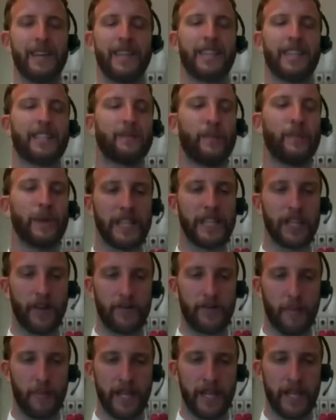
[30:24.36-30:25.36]
the speed
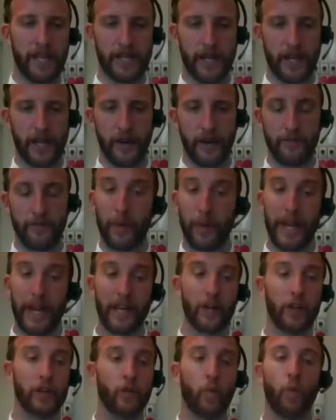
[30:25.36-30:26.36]
of the beater
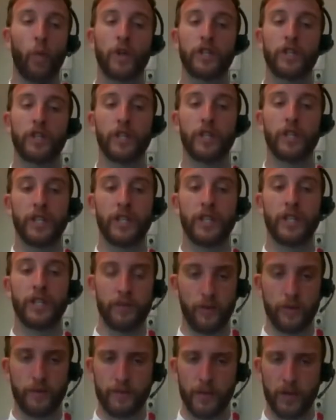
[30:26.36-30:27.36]
depending on what you
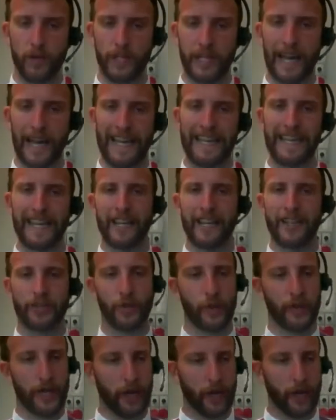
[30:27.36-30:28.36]
need to do, okay?
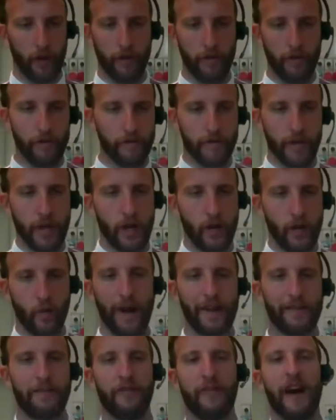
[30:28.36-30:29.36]
So you can go
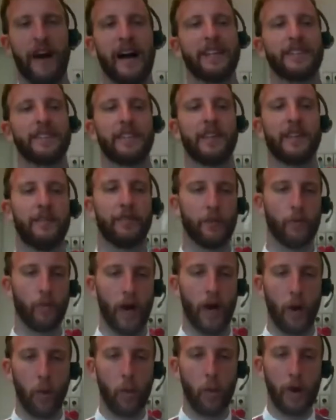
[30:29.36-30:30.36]
quite fast if
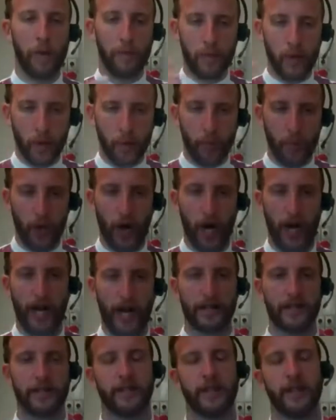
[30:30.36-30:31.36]
you want to whip your
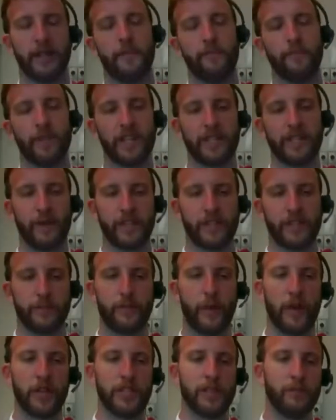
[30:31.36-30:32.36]
product as much as
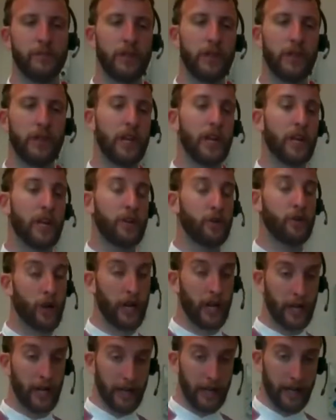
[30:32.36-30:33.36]
possible. You
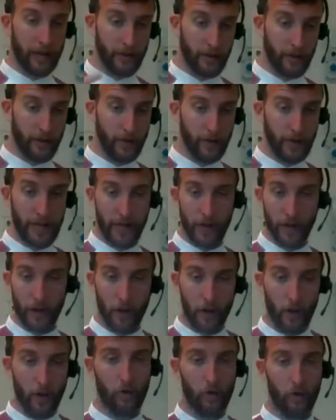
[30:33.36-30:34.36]
can
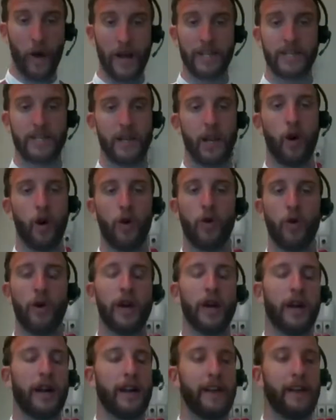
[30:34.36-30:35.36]
go quite
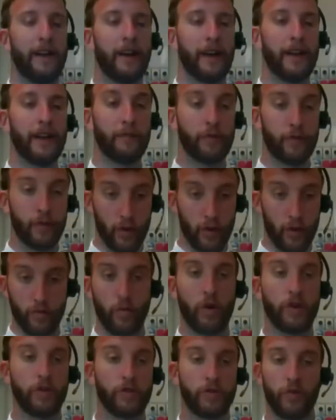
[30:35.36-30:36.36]
slow if you
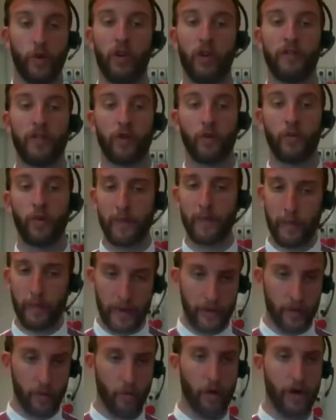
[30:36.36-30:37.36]
don't want to over whip
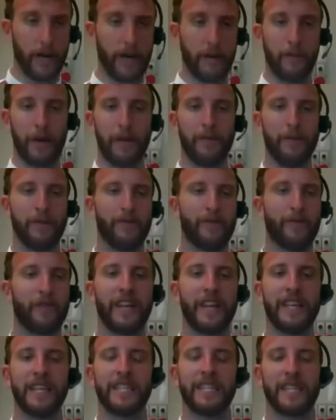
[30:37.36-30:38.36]
and you want to maybe
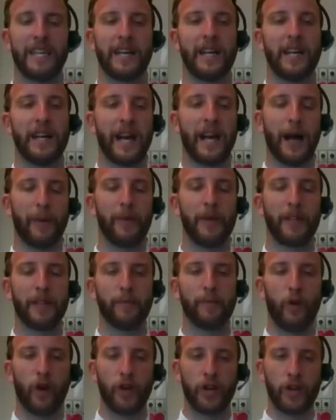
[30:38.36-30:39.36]
freeze a
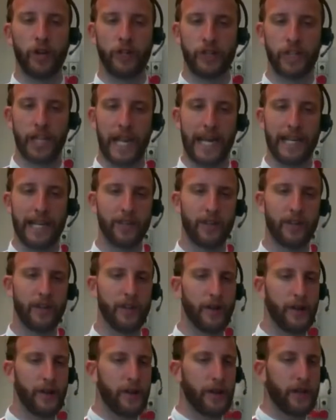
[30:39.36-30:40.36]
bit more your
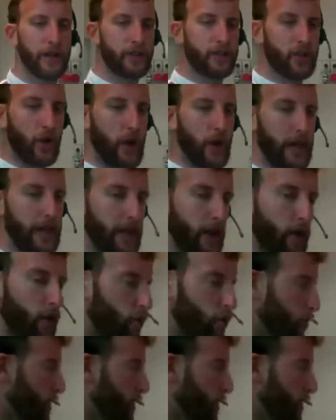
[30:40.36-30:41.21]
gelato. So in the